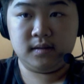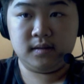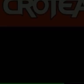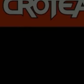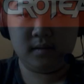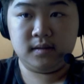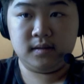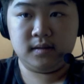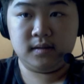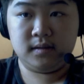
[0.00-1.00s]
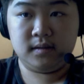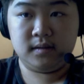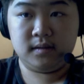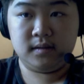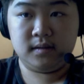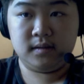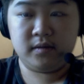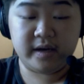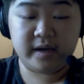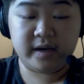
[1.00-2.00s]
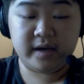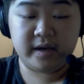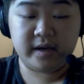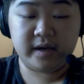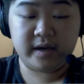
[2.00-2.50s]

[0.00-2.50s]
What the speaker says: No one is speaking in this clip.